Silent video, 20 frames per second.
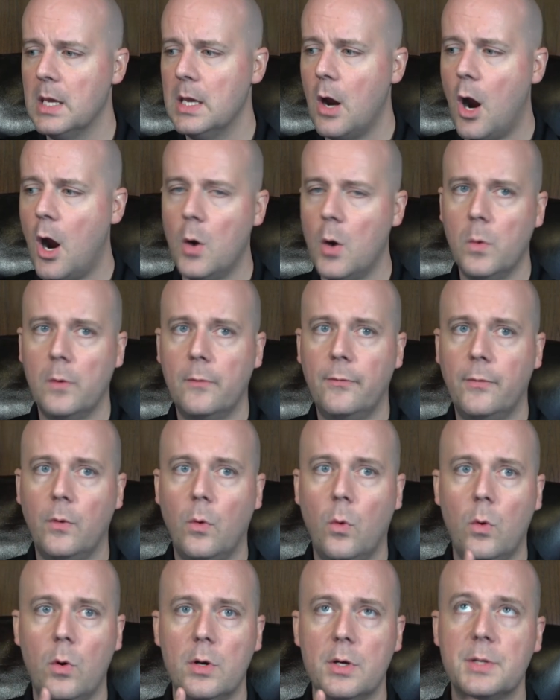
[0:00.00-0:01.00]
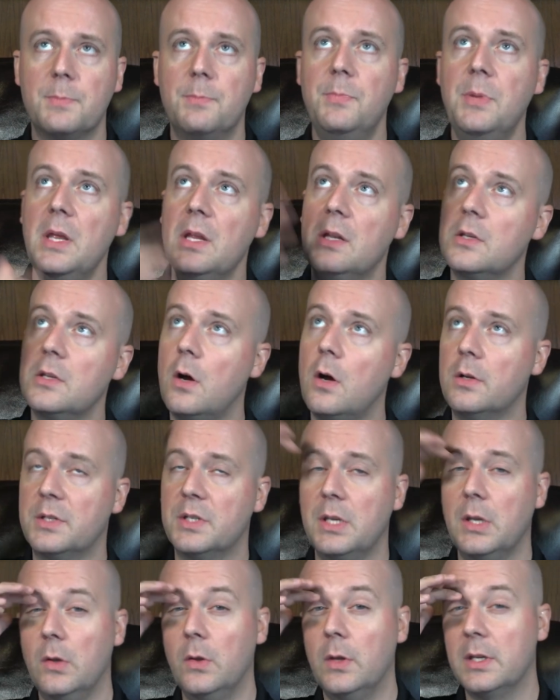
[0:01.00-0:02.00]
Hardwood floors, big, tall
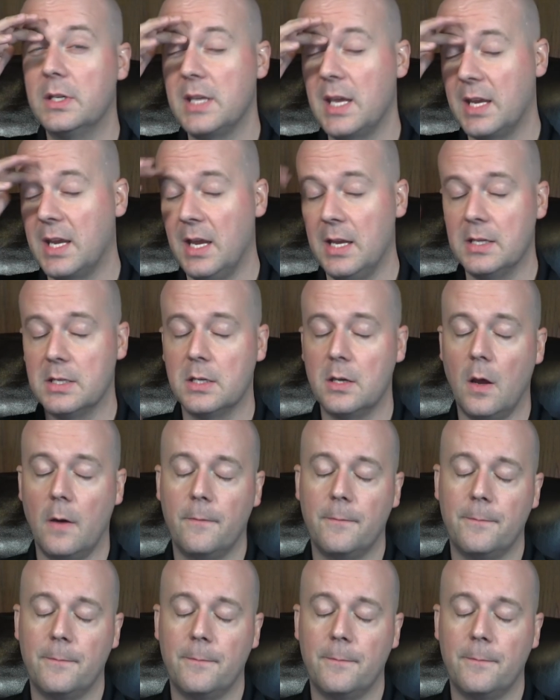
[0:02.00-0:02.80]
ceilings, that kind of stuff.